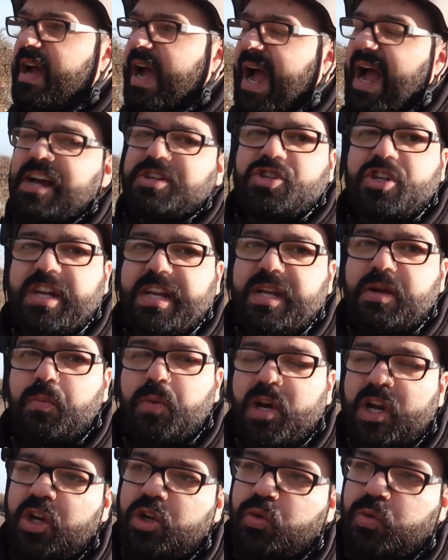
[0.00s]
Actually,
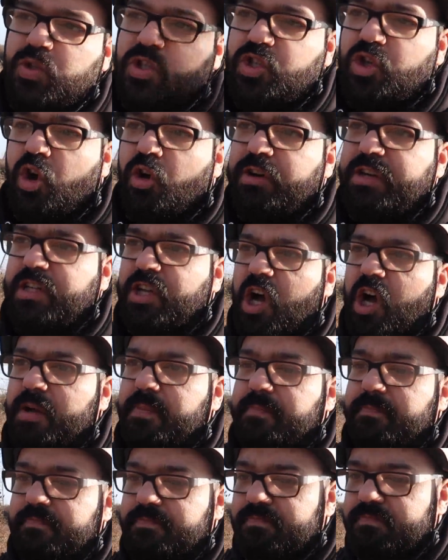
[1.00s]
we're gonna do a story
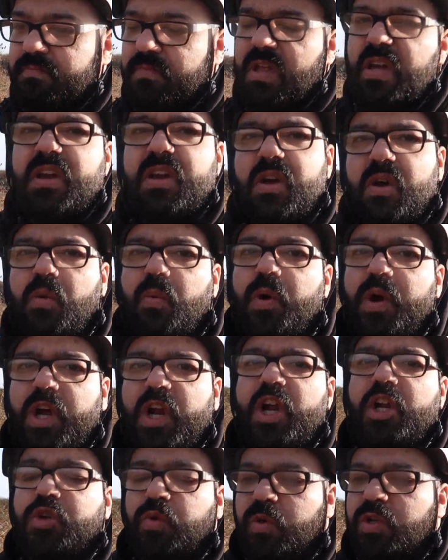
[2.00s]
time. We're
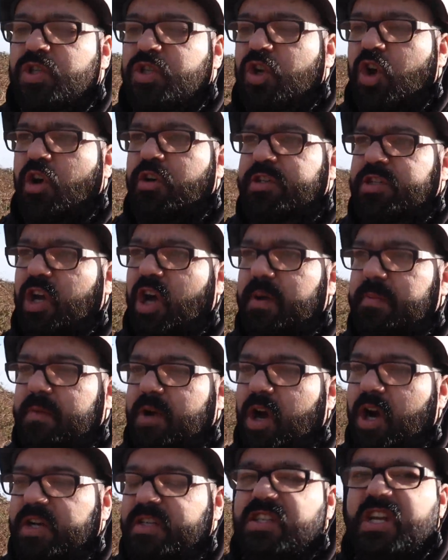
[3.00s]
gonna do a story time,
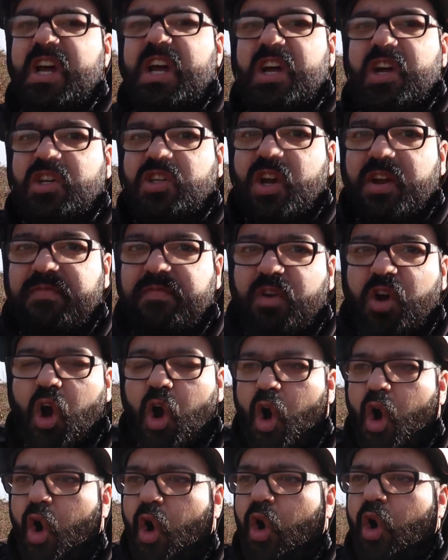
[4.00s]
guys, because I
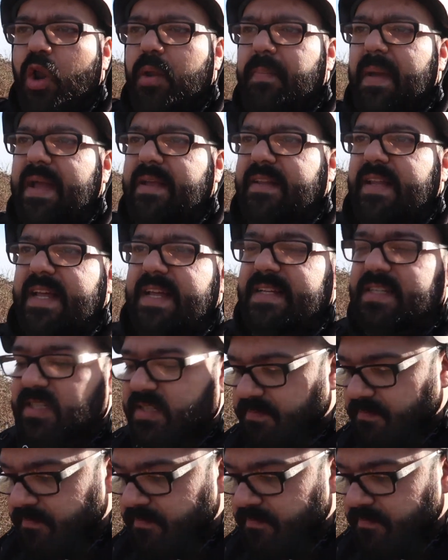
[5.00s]
forgot all about this.